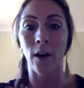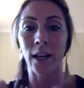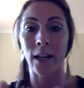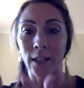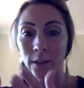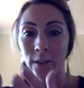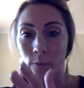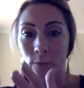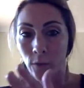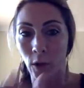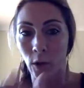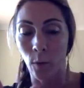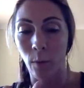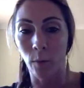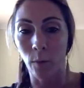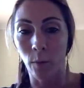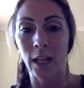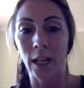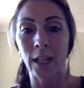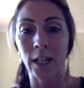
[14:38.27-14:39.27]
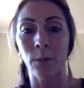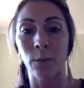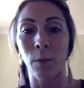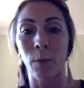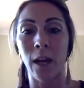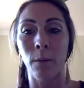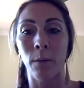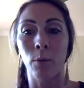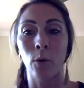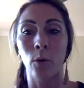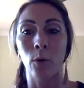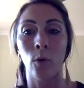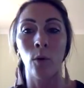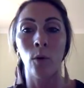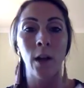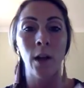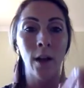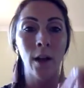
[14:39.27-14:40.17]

I need to follow up with these people.